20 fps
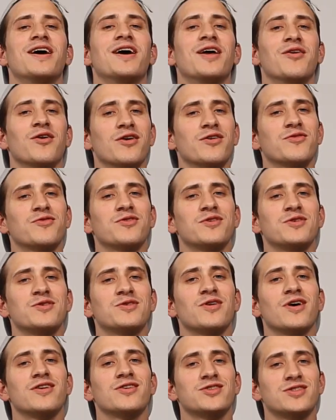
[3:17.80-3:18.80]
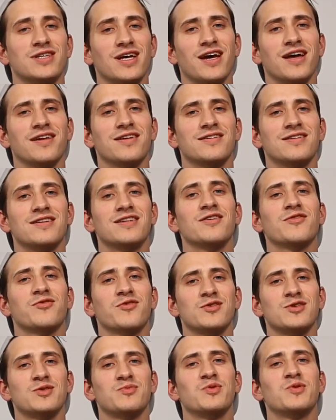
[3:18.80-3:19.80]
In order for you to understand the
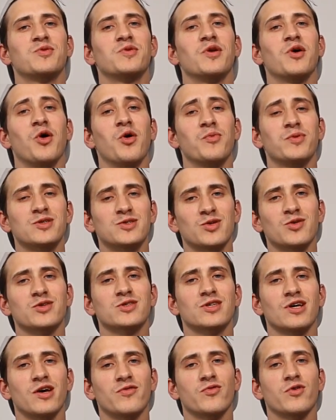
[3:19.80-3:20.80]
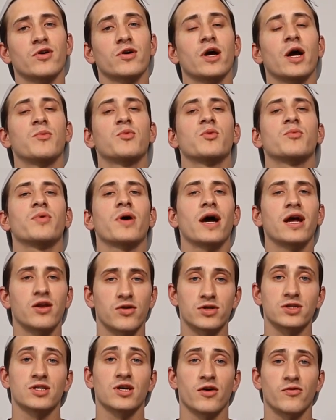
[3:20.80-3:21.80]
difference between open source software and
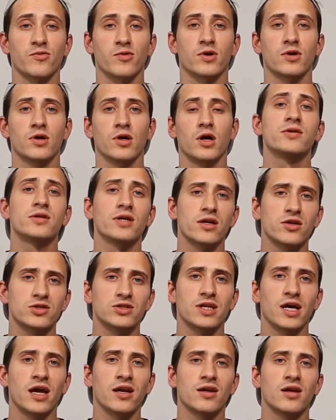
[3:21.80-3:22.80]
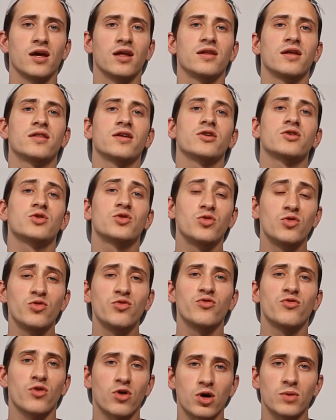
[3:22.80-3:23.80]
proprietary software, you need to understand that there are
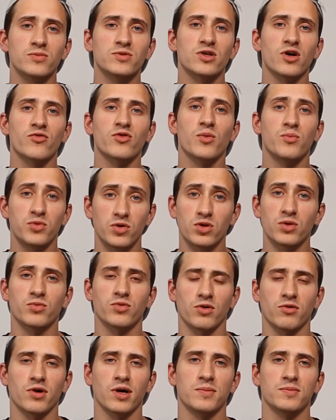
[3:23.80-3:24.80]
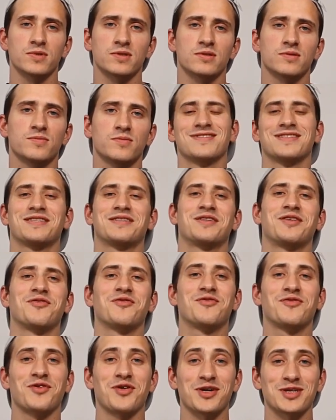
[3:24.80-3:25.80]
two forms of computer programs. The
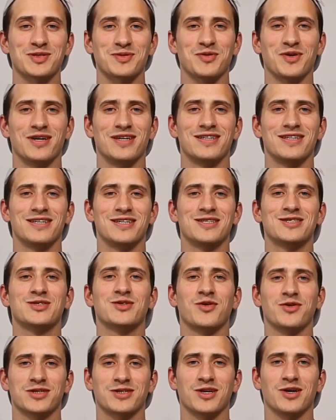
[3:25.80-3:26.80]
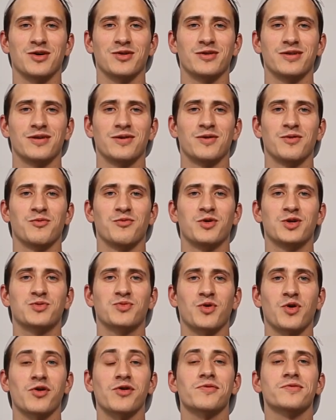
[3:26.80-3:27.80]
first one is source code,
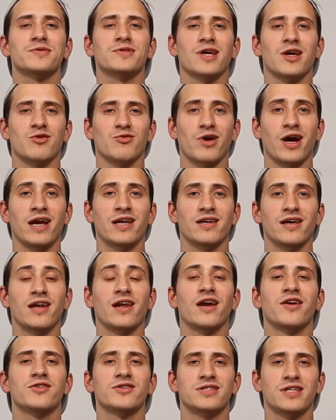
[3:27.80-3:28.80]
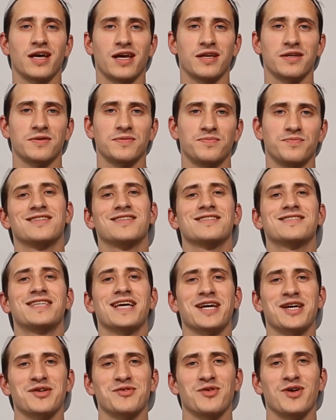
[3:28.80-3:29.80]
which programmers can write and understand. The
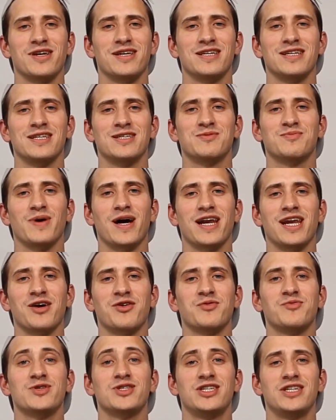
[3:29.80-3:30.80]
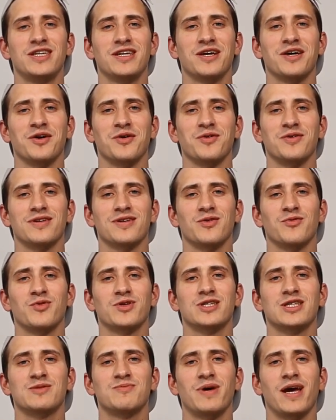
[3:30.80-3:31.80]
second one is binary machine code,
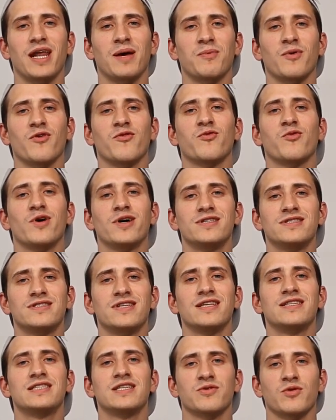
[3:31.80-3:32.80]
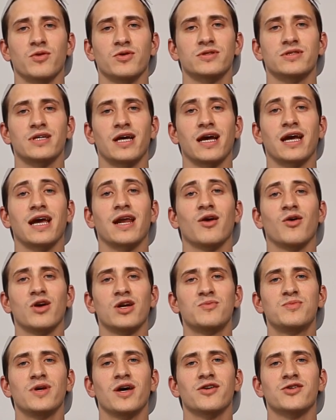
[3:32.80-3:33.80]
which is made up of ones and zeros and can
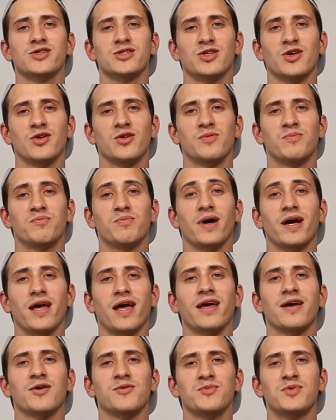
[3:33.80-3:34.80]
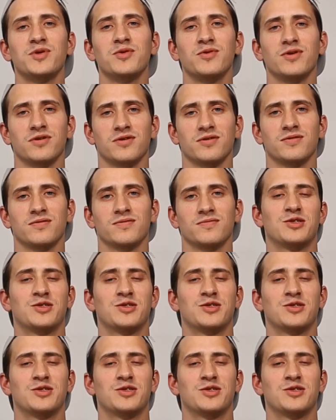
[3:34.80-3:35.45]
only be understood by a computer.